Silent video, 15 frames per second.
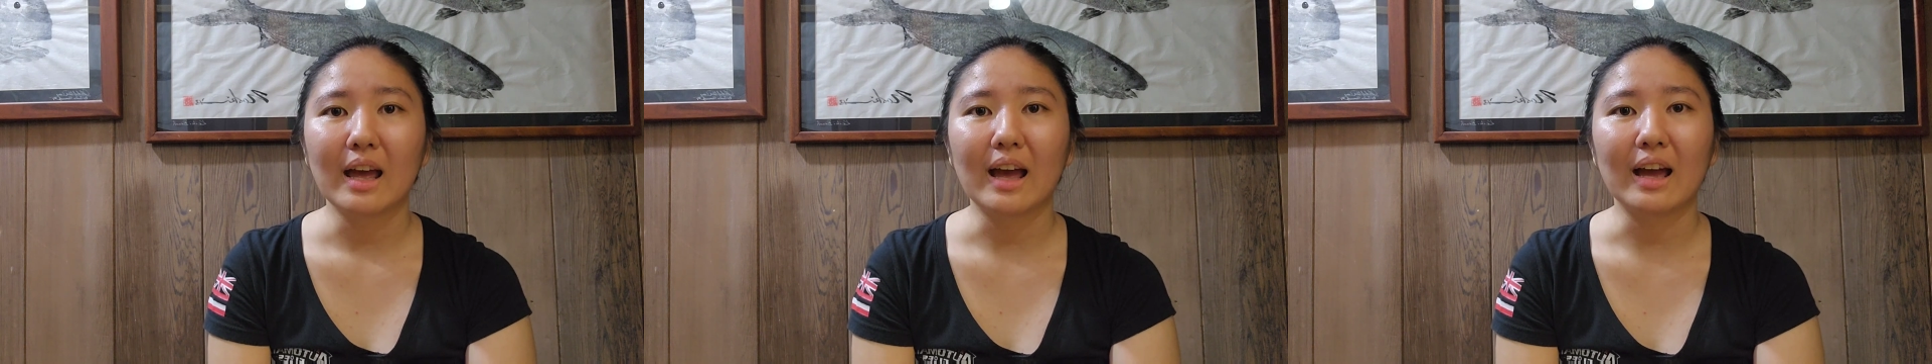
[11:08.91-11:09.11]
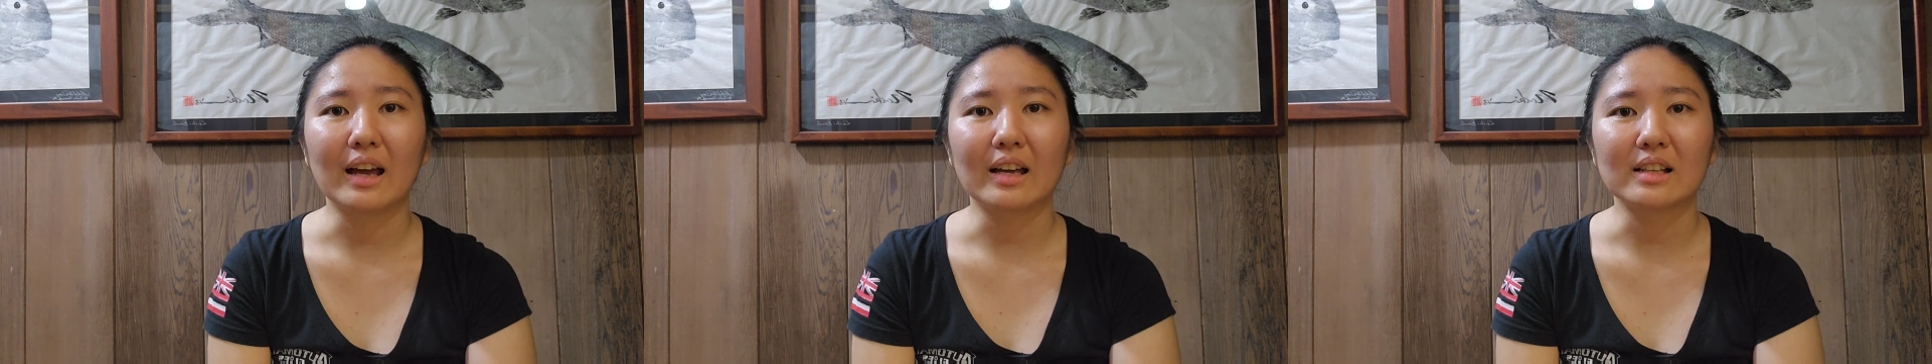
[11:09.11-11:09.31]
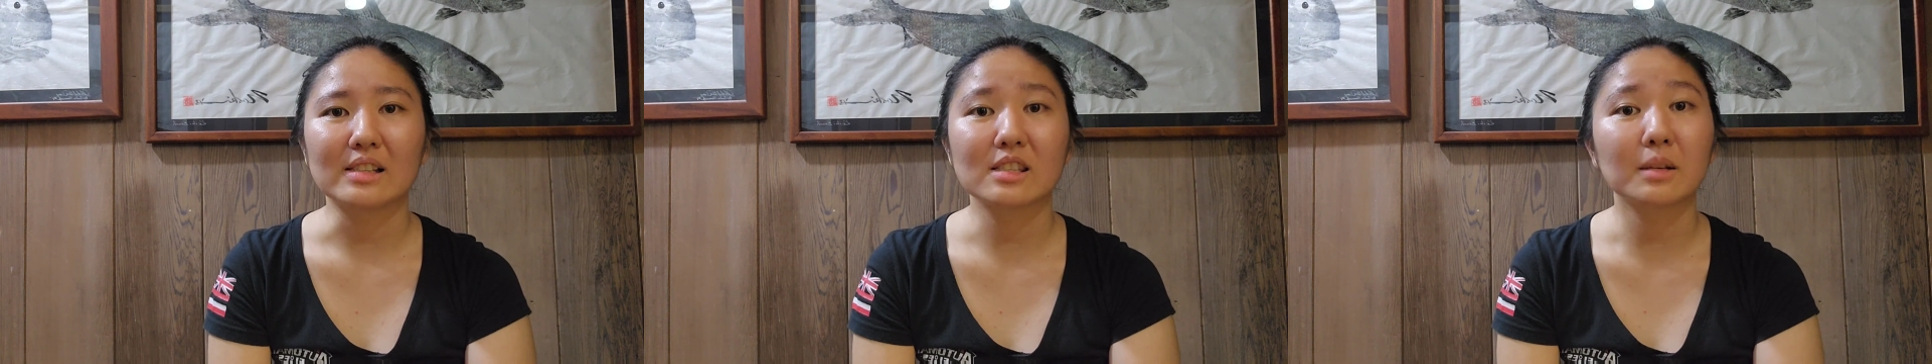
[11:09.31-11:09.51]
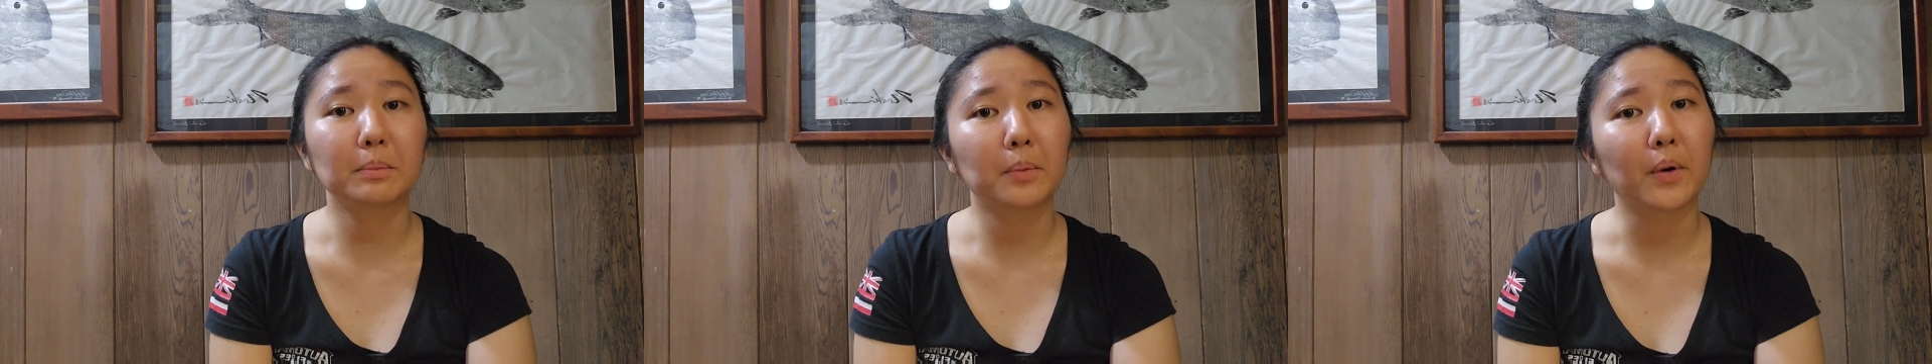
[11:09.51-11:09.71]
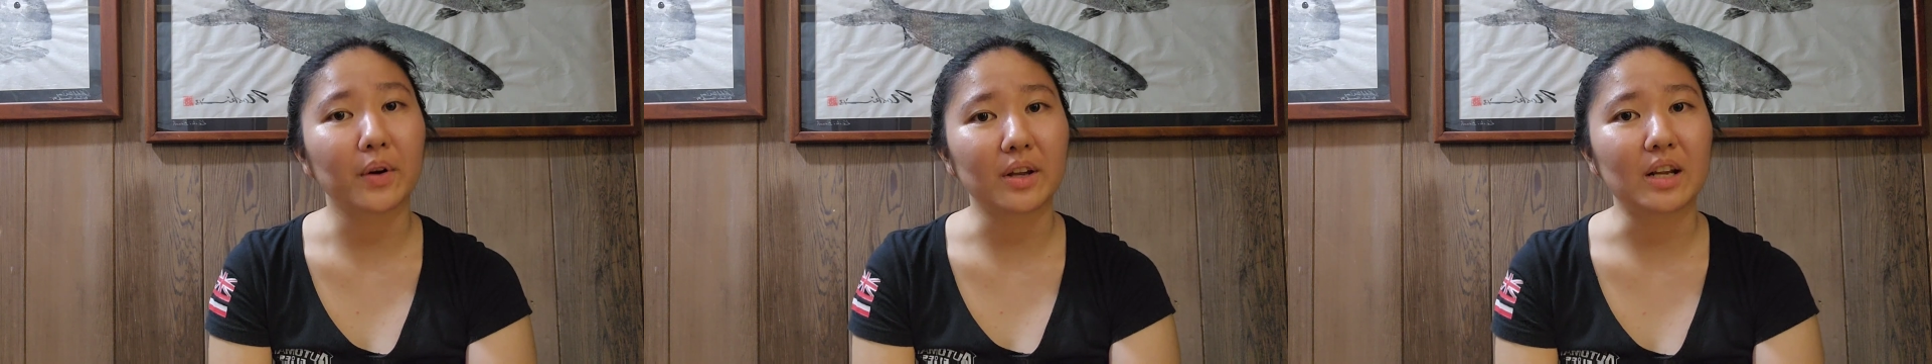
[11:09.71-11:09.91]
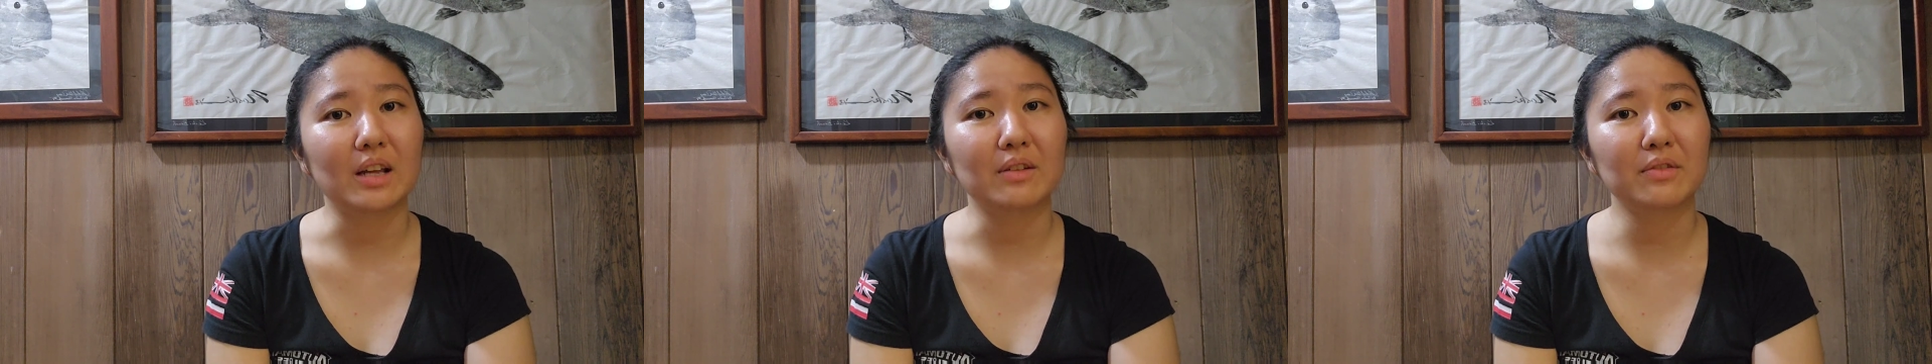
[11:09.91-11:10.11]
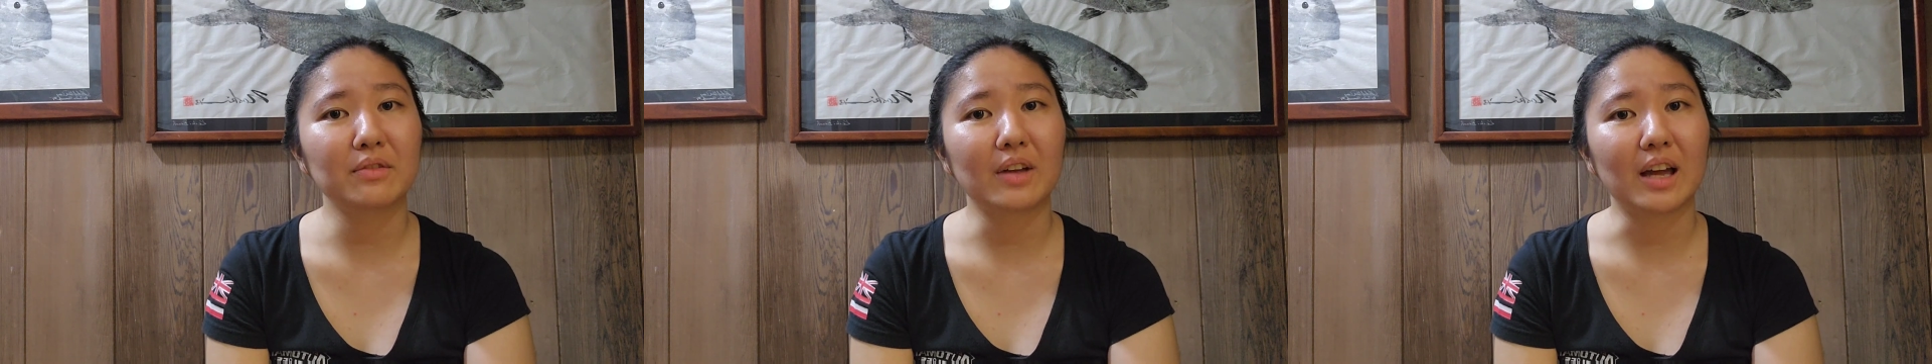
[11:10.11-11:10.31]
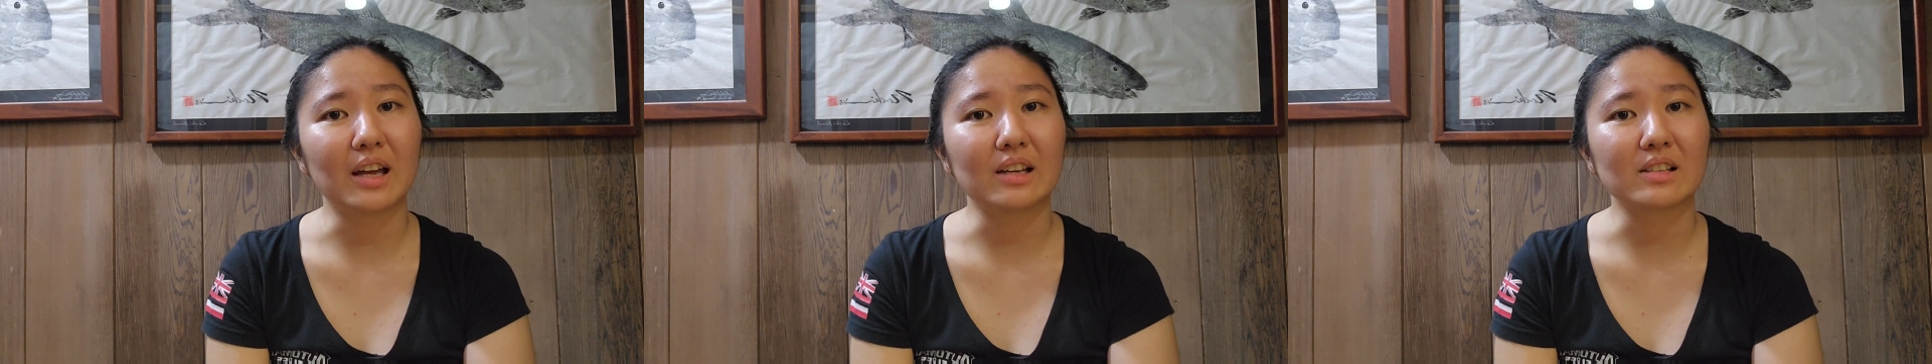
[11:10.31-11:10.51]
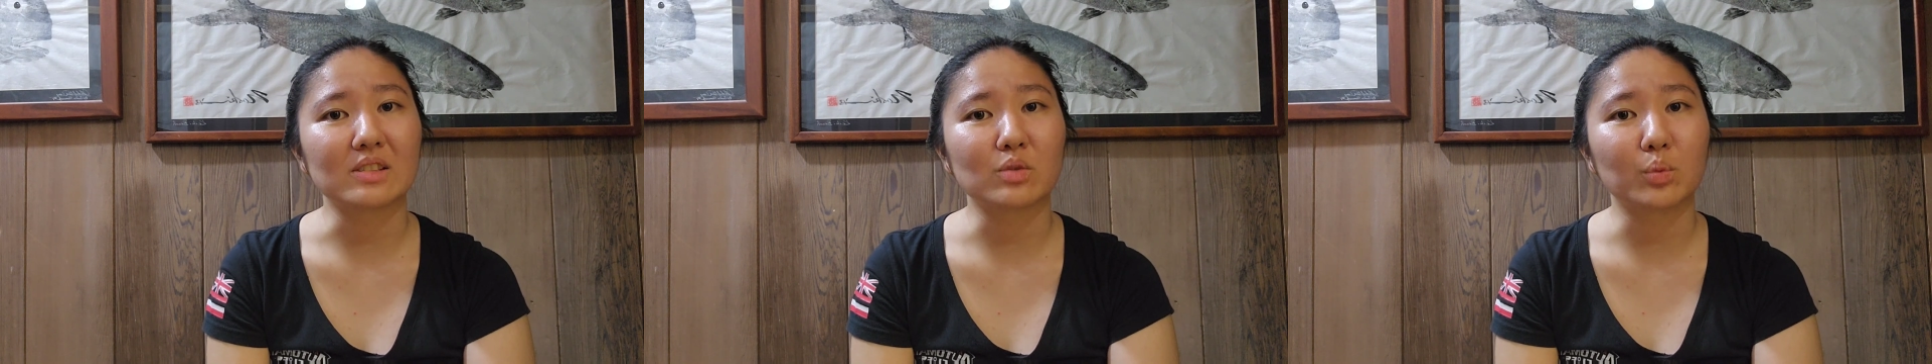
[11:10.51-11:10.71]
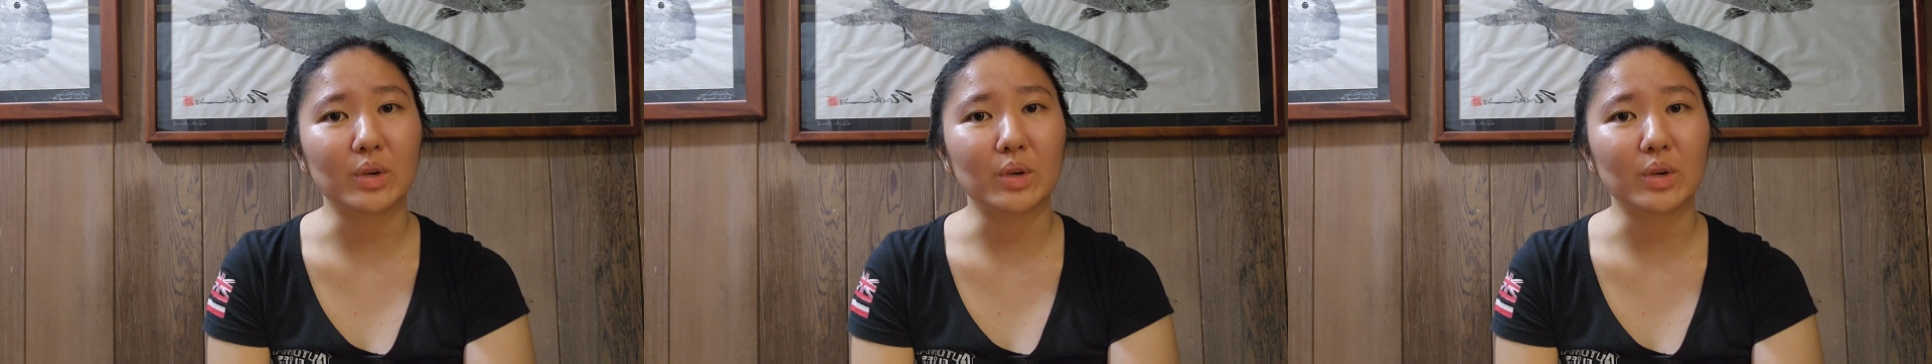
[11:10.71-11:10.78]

and supportive as